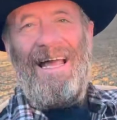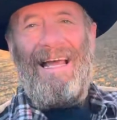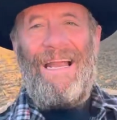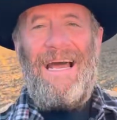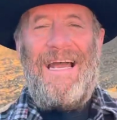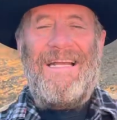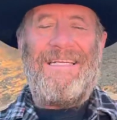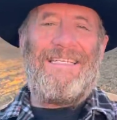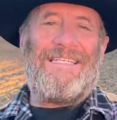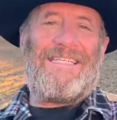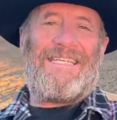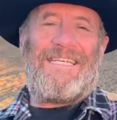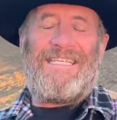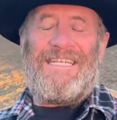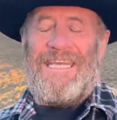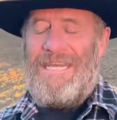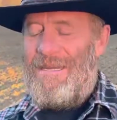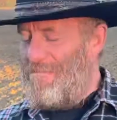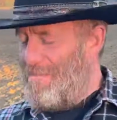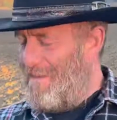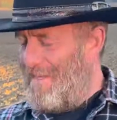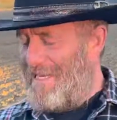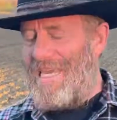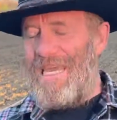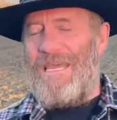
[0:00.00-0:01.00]
I just
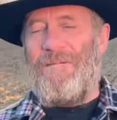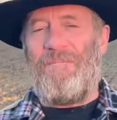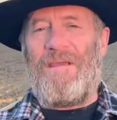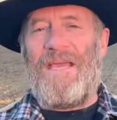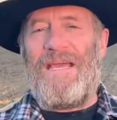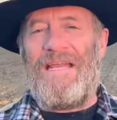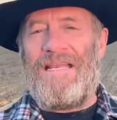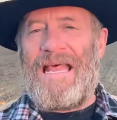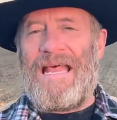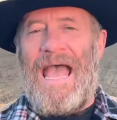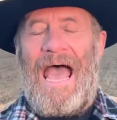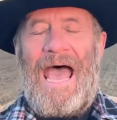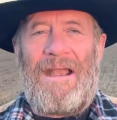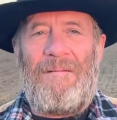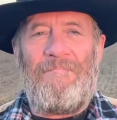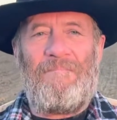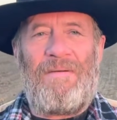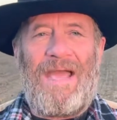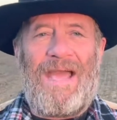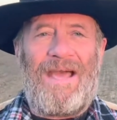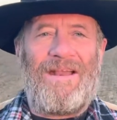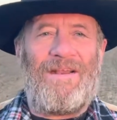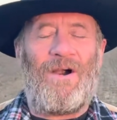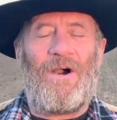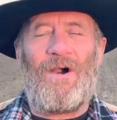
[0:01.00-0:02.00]
seem to keep getting out of
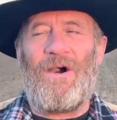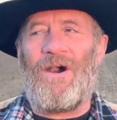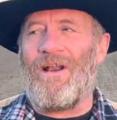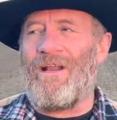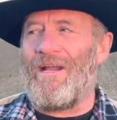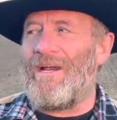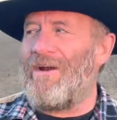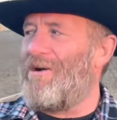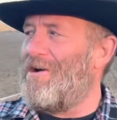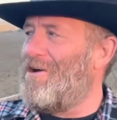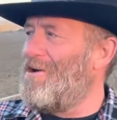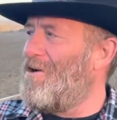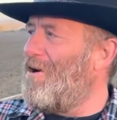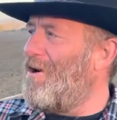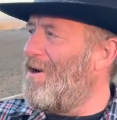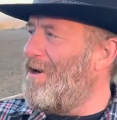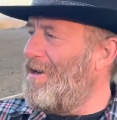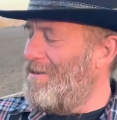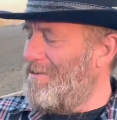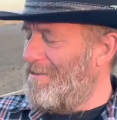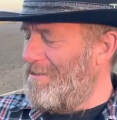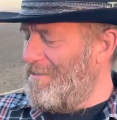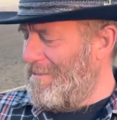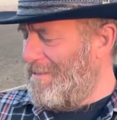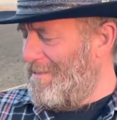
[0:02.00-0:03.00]
bed earlier and
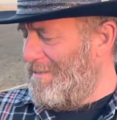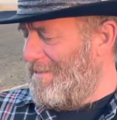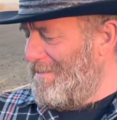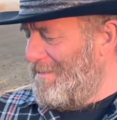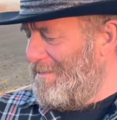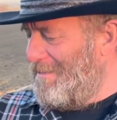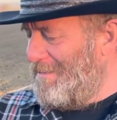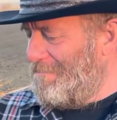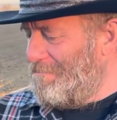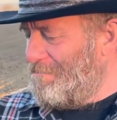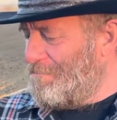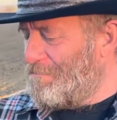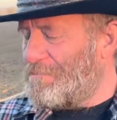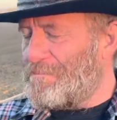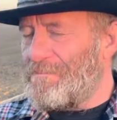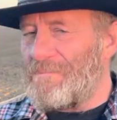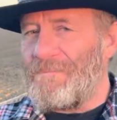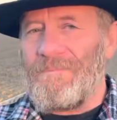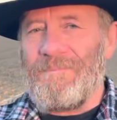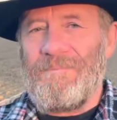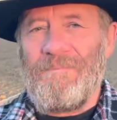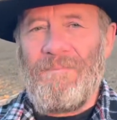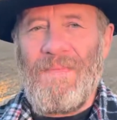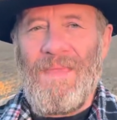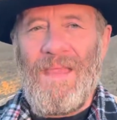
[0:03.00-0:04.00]
earlier.
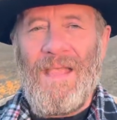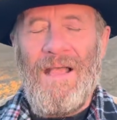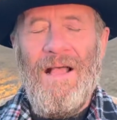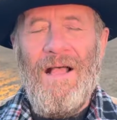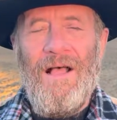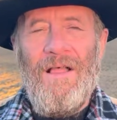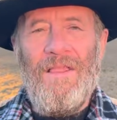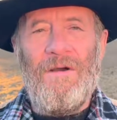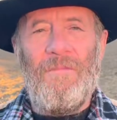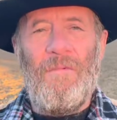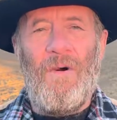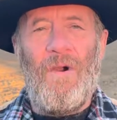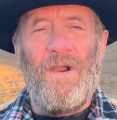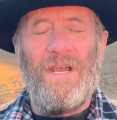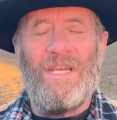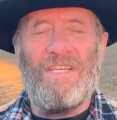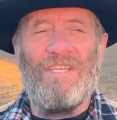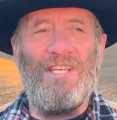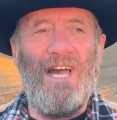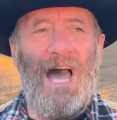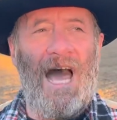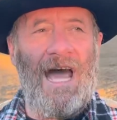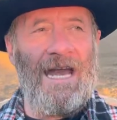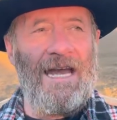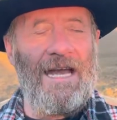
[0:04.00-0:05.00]
The more
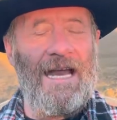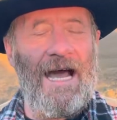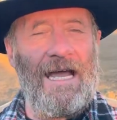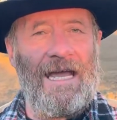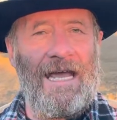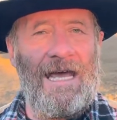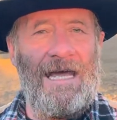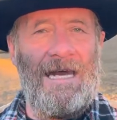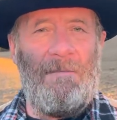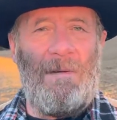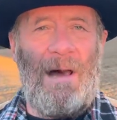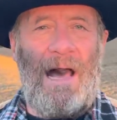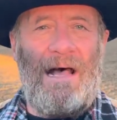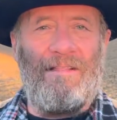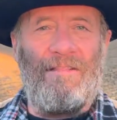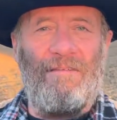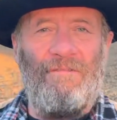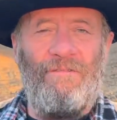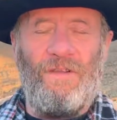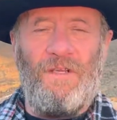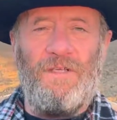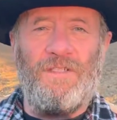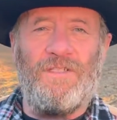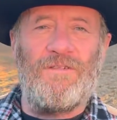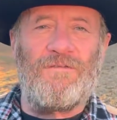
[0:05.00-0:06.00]
excited I get about the
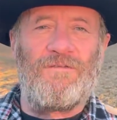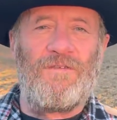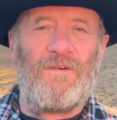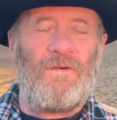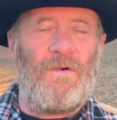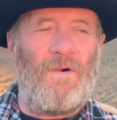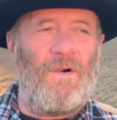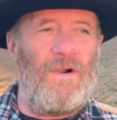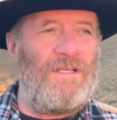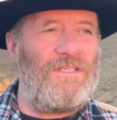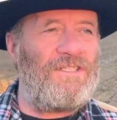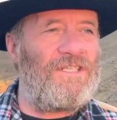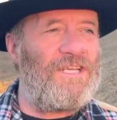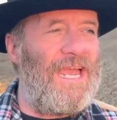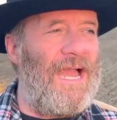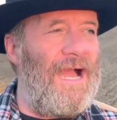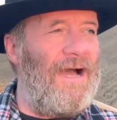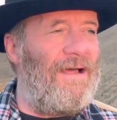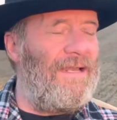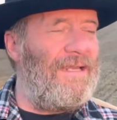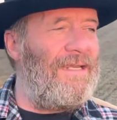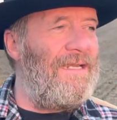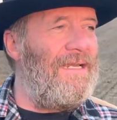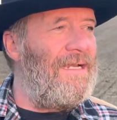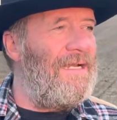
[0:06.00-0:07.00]
future for Orange
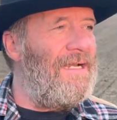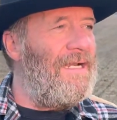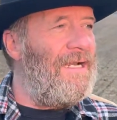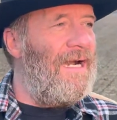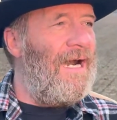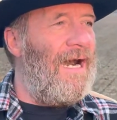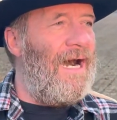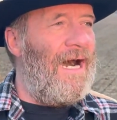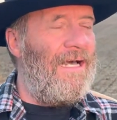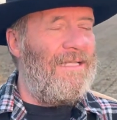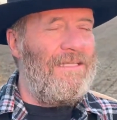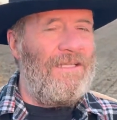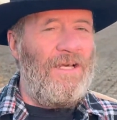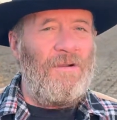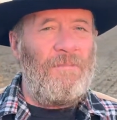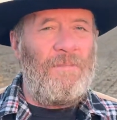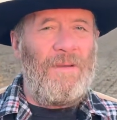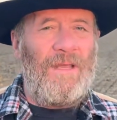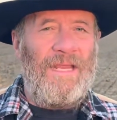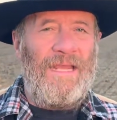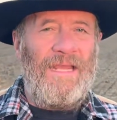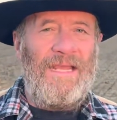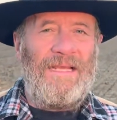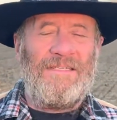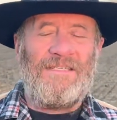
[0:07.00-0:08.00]
County. A little bit
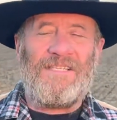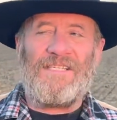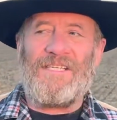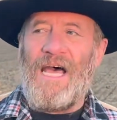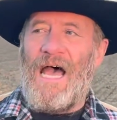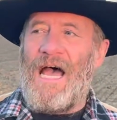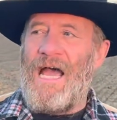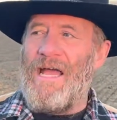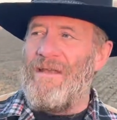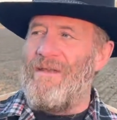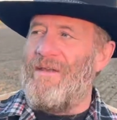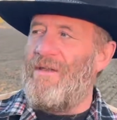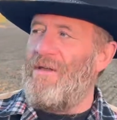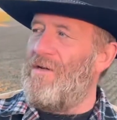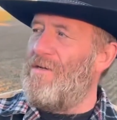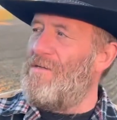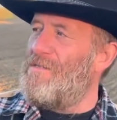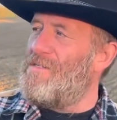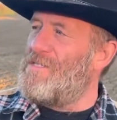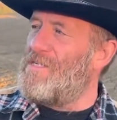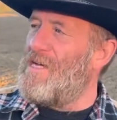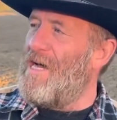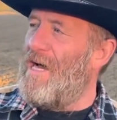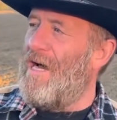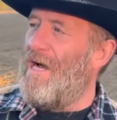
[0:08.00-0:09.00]
of inside
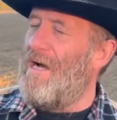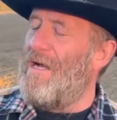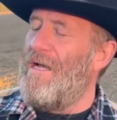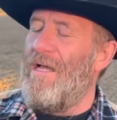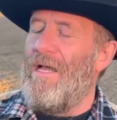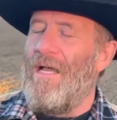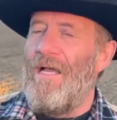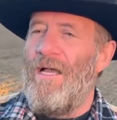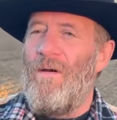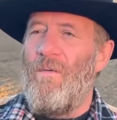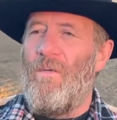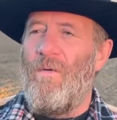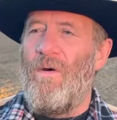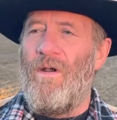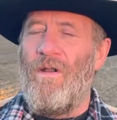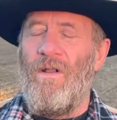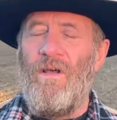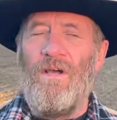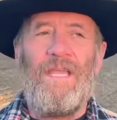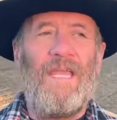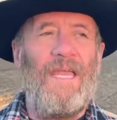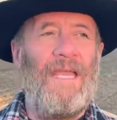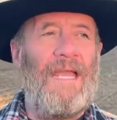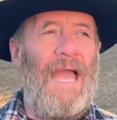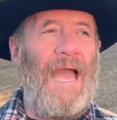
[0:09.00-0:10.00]
news. We're
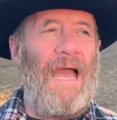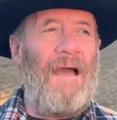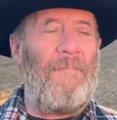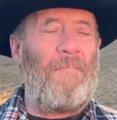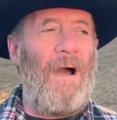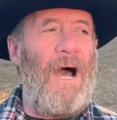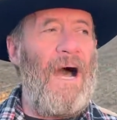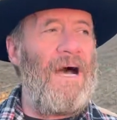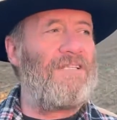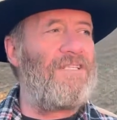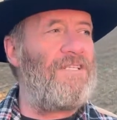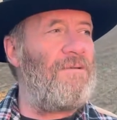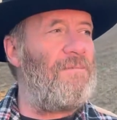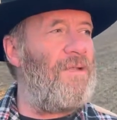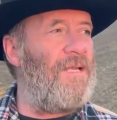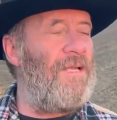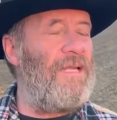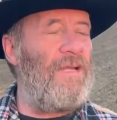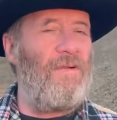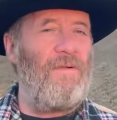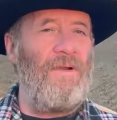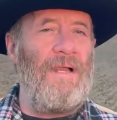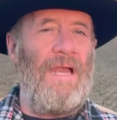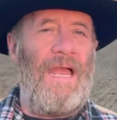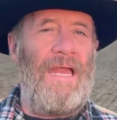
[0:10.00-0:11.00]
looking at possibly
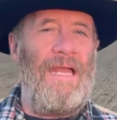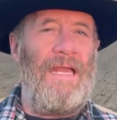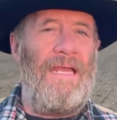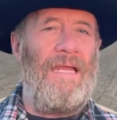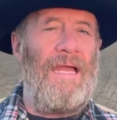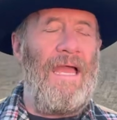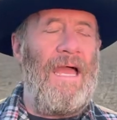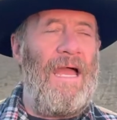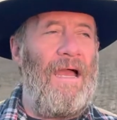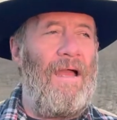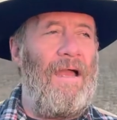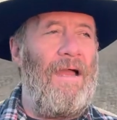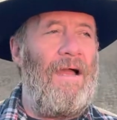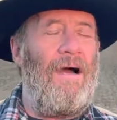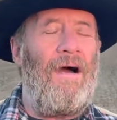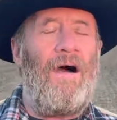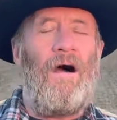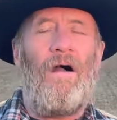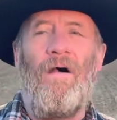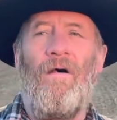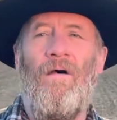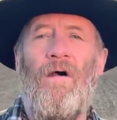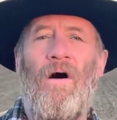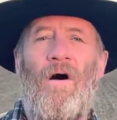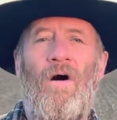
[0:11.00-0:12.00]
creating
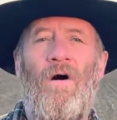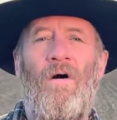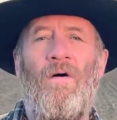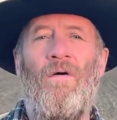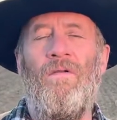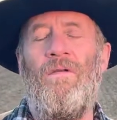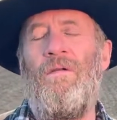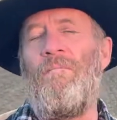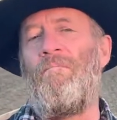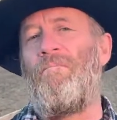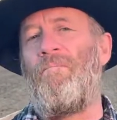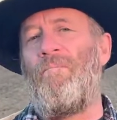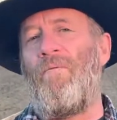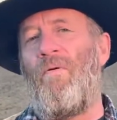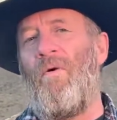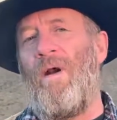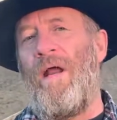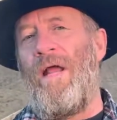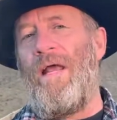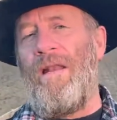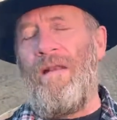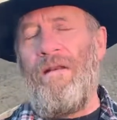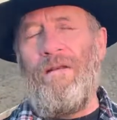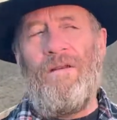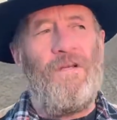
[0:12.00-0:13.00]
our own
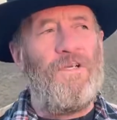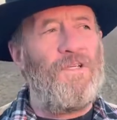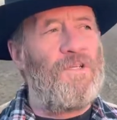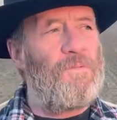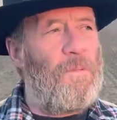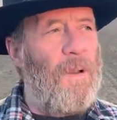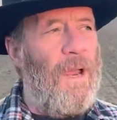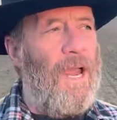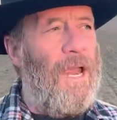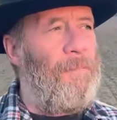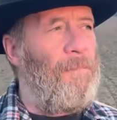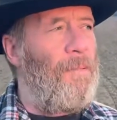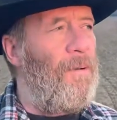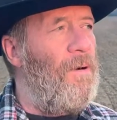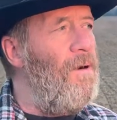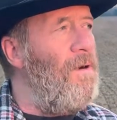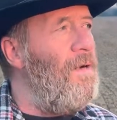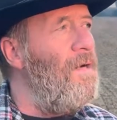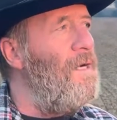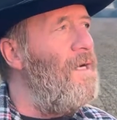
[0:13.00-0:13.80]
print newspaper.